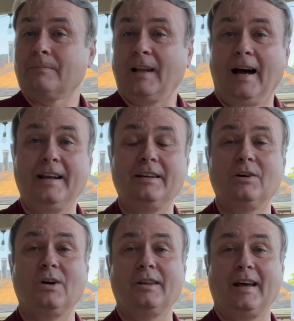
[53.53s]
I didn't
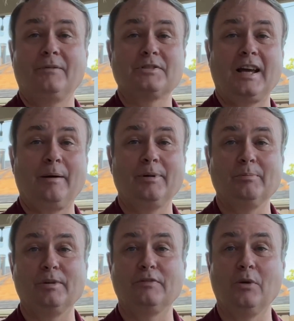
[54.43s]
know that was happening
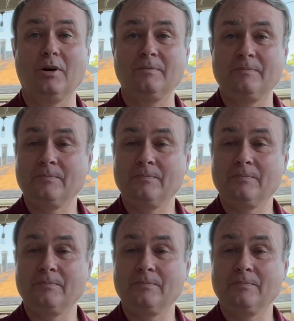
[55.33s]
before.